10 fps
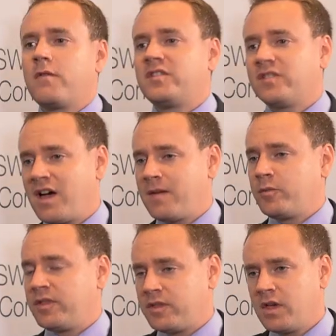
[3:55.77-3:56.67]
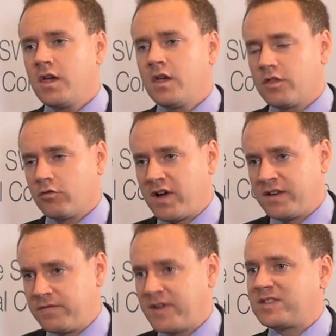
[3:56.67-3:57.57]
over time with the right
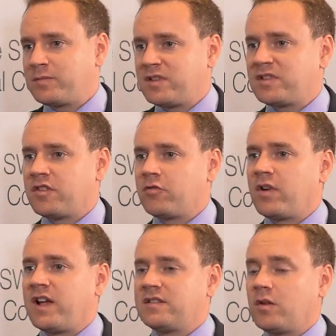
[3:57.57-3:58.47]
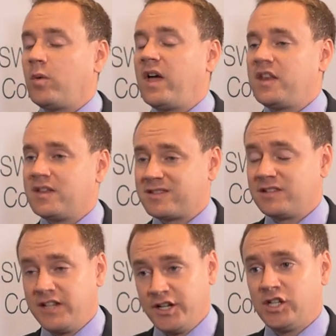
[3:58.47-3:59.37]
investment and the right awareness
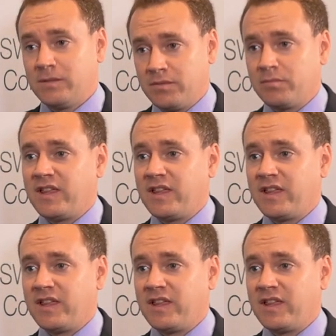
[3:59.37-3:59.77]
and leadership in